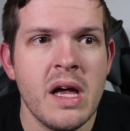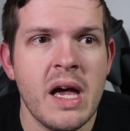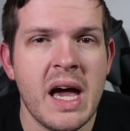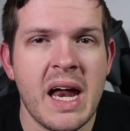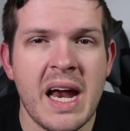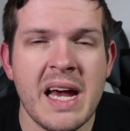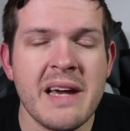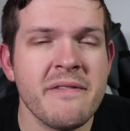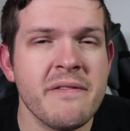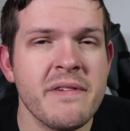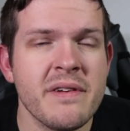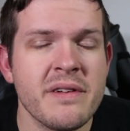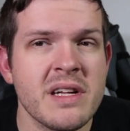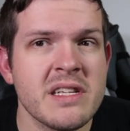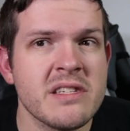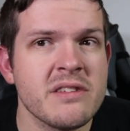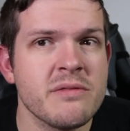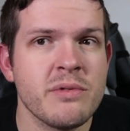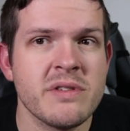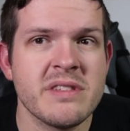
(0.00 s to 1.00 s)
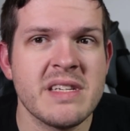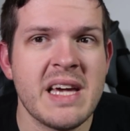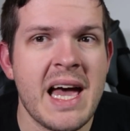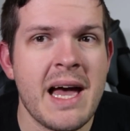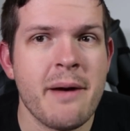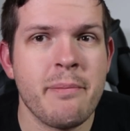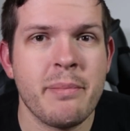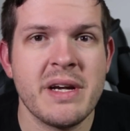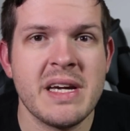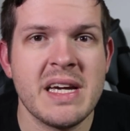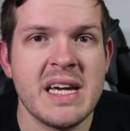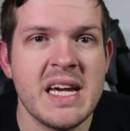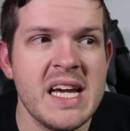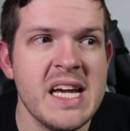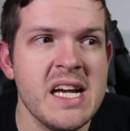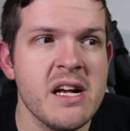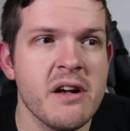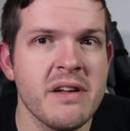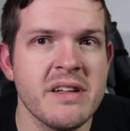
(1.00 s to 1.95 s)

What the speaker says: And I feel that's what's happening here.